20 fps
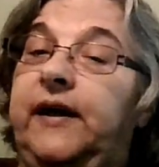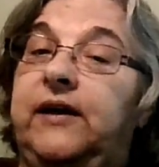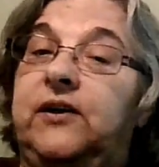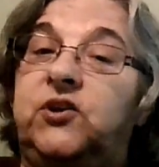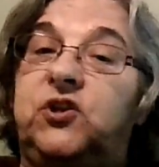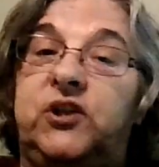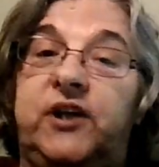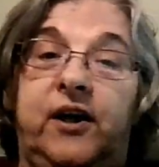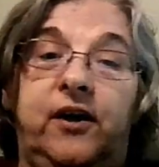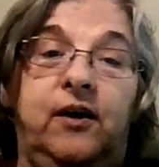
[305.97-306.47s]

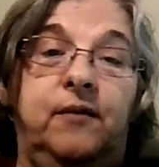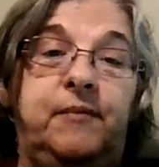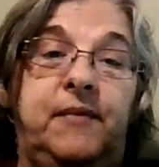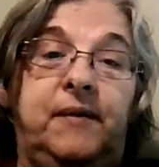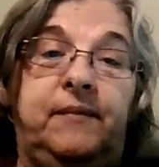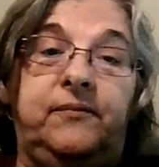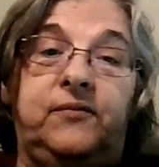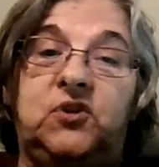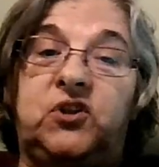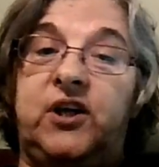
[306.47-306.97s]
share, my,
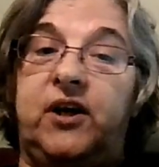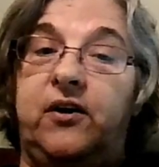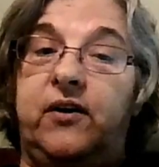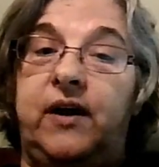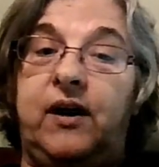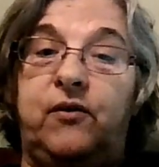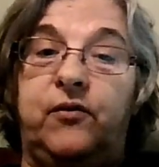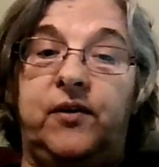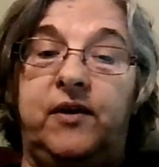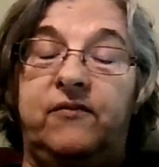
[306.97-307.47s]
share
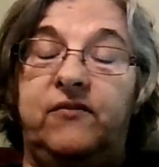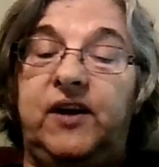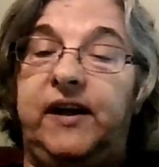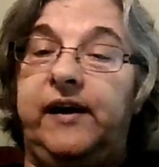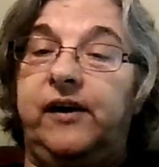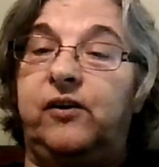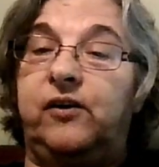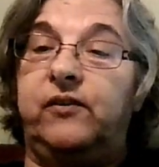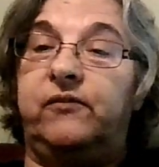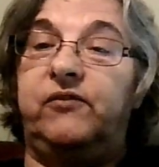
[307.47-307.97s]
out the
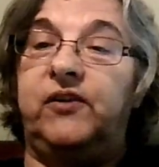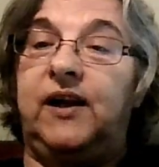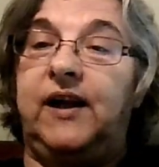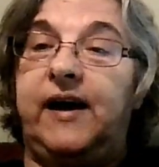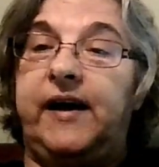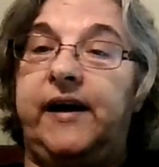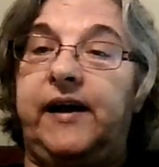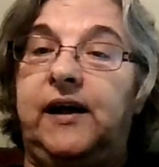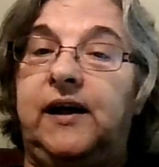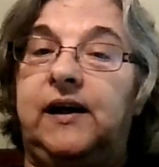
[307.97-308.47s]
video if you'd
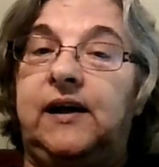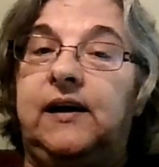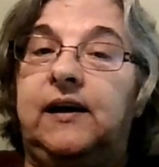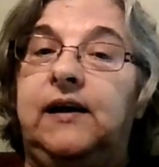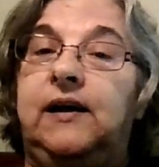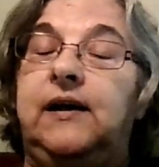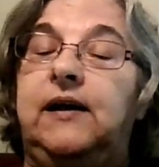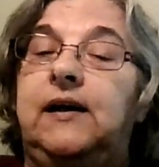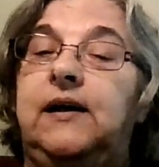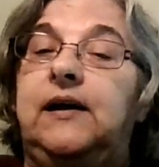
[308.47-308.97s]
like.
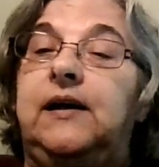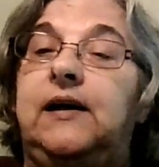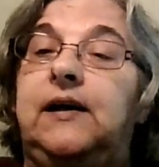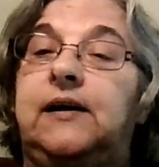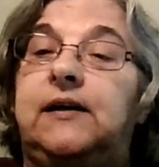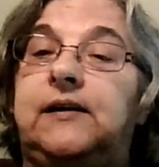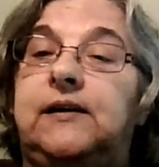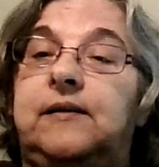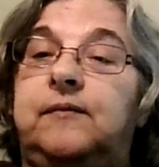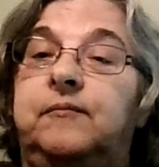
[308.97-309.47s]

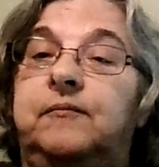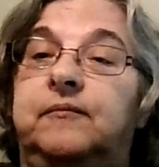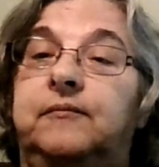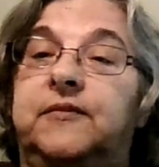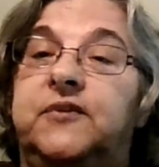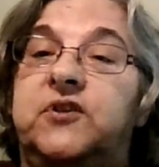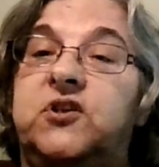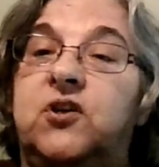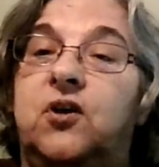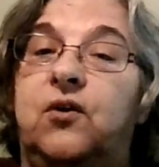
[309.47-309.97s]
Um,
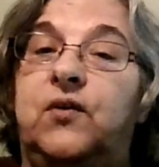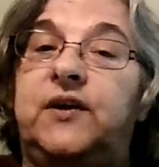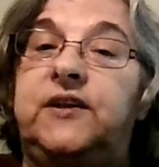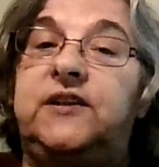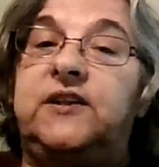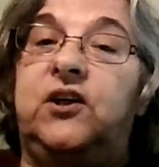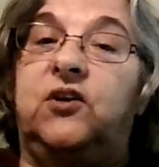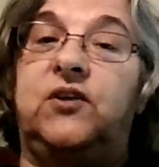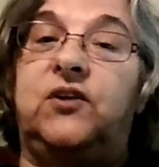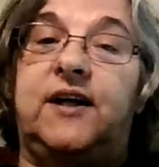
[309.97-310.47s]
so
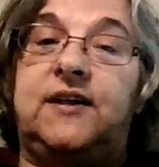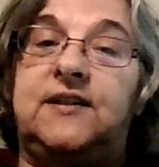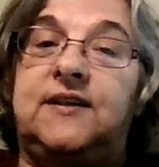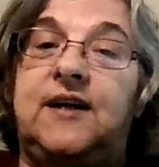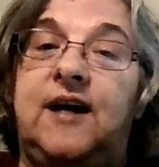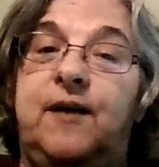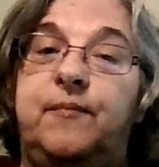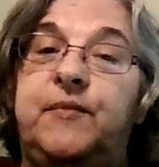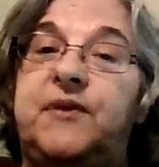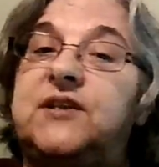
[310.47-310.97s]
until next
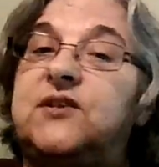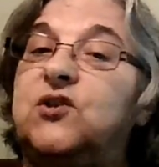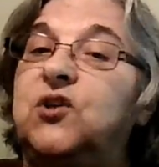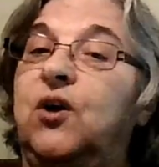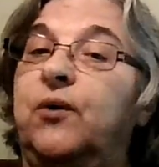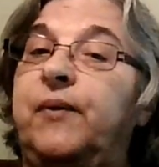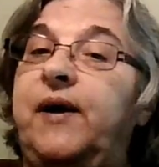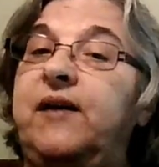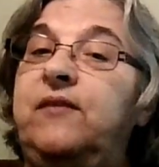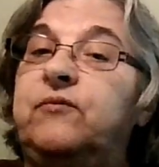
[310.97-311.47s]
time, this is
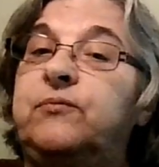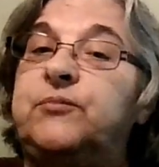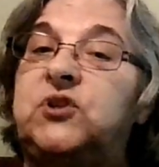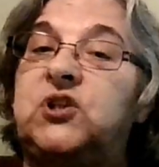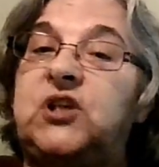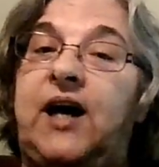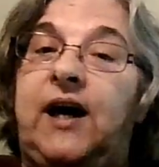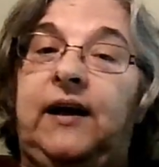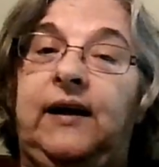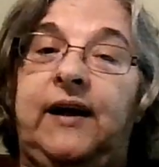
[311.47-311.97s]
Lorraine,
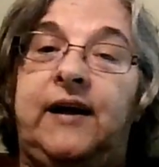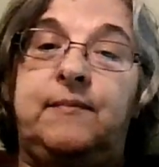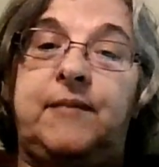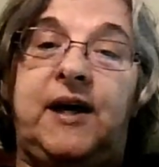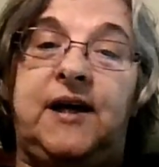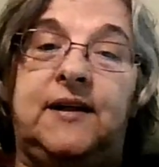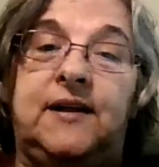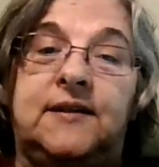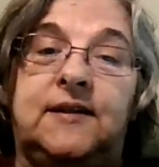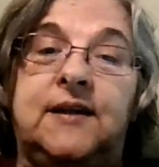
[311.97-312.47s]
Chatelain
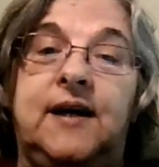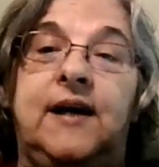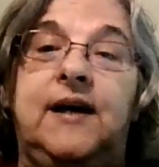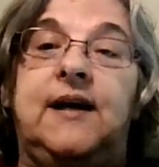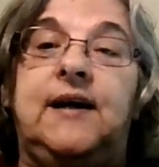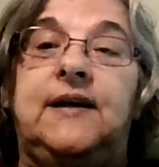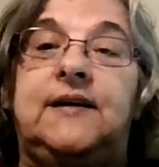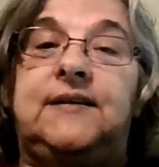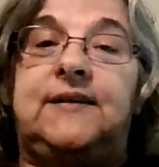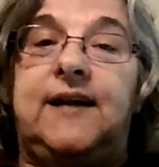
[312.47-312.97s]
Makes,
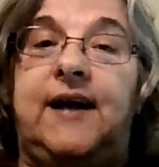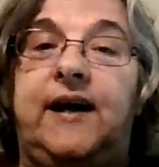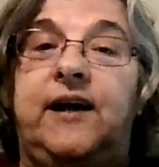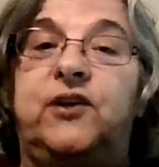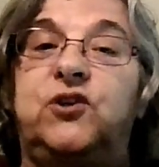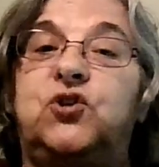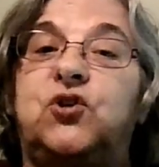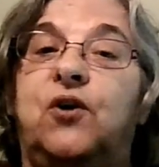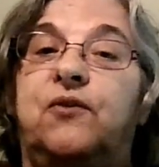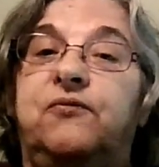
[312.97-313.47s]
saying
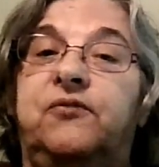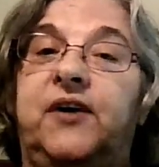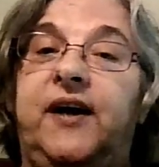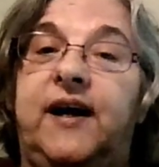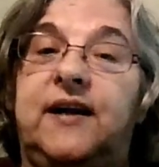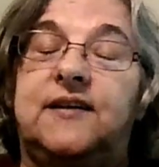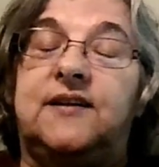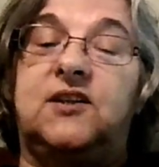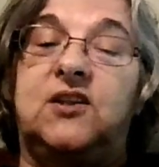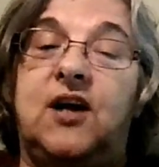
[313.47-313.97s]
don't
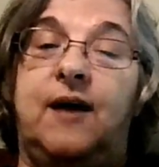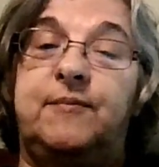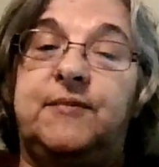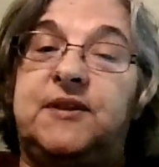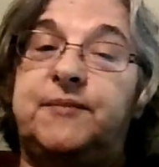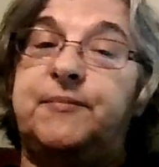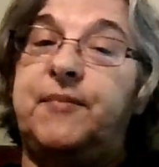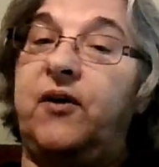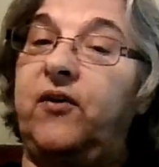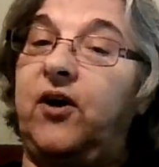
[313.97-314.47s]
forget to stop and
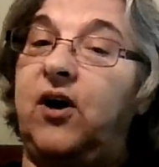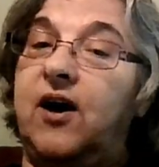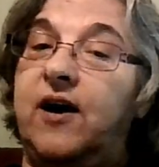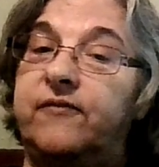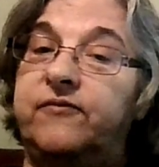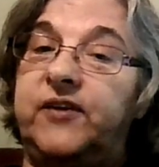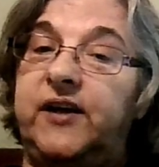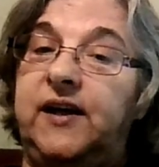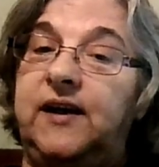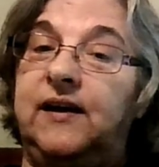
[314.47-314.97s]
smell the
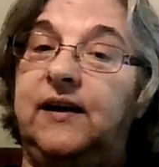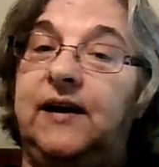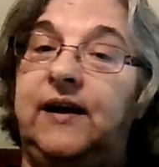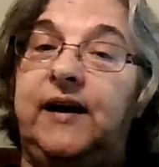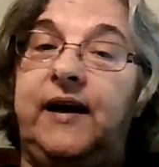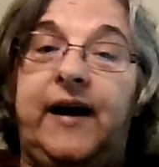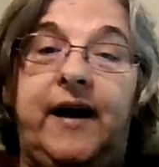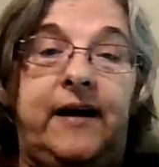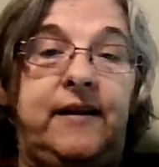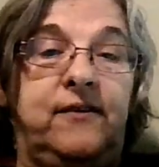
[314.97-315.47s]
coffee
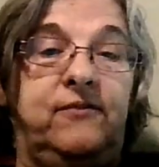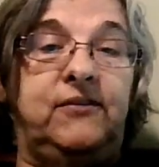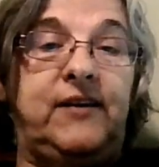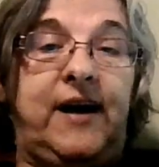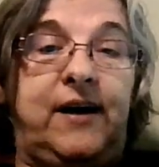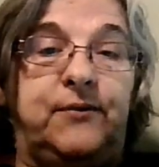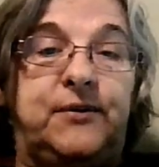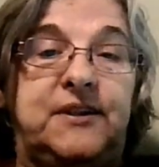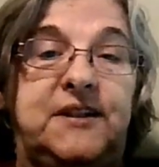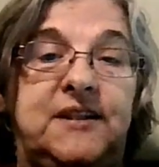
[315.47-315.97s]
and the
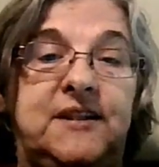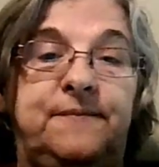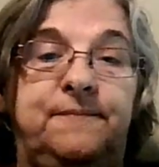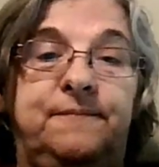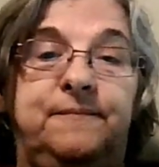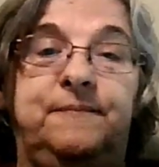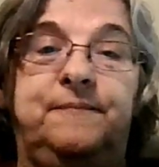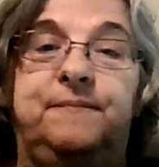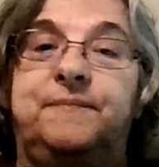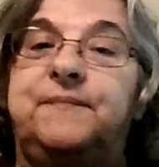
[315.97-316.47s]
flowers.
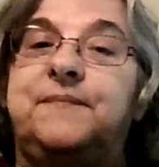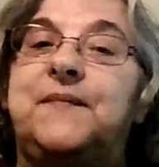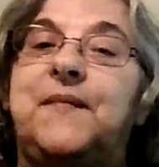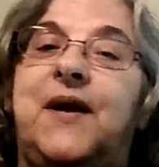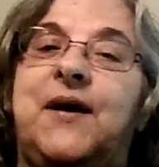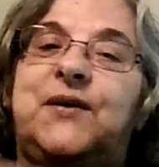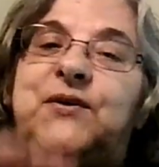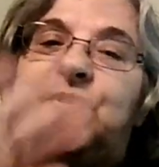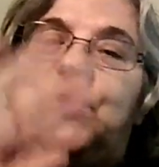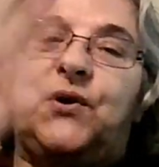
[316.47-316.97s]

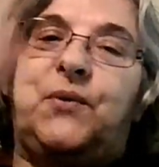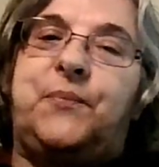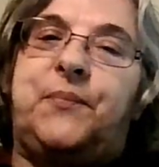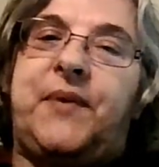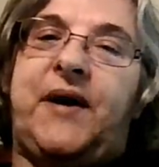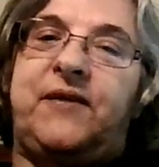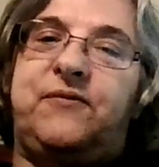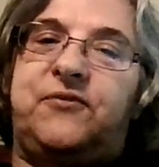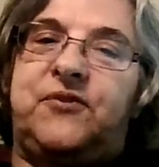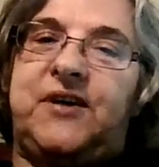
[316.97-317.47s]
So
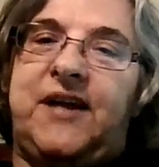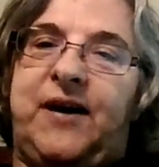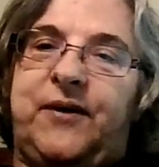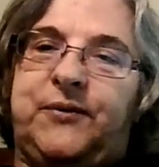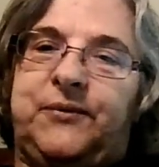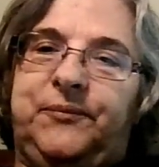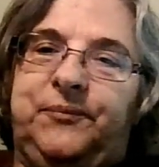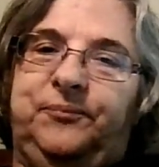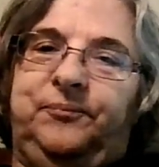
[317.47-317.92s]
bye for now.